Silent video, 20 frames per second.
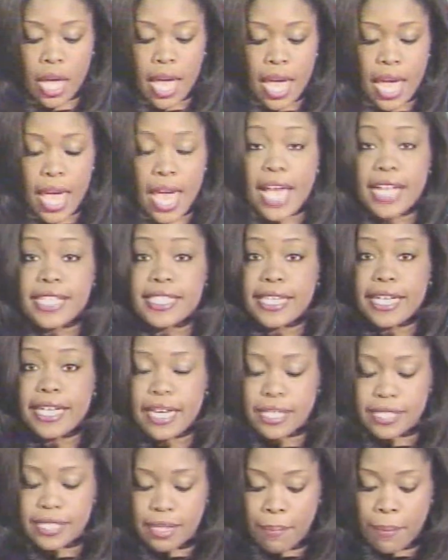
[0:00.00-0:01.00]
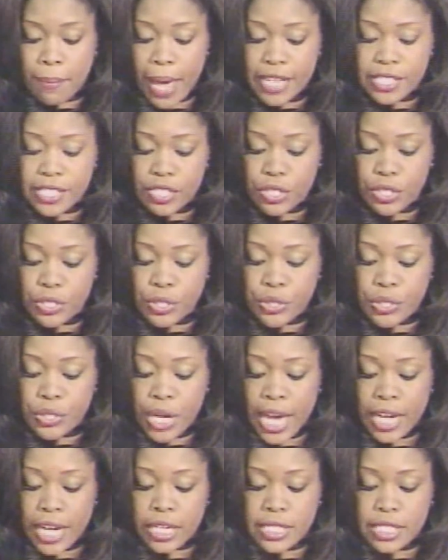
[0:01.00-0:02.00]
Antigua's ambassador to
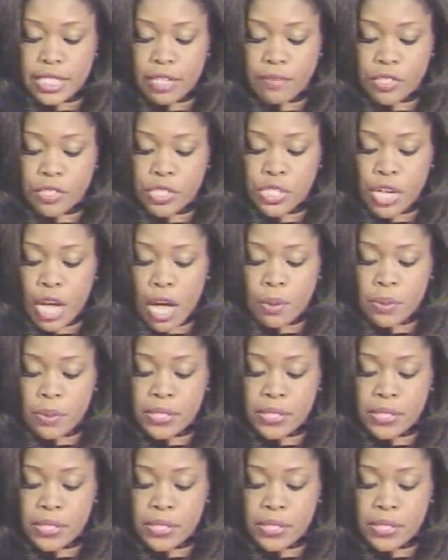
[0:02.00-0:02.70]
China, David Shao,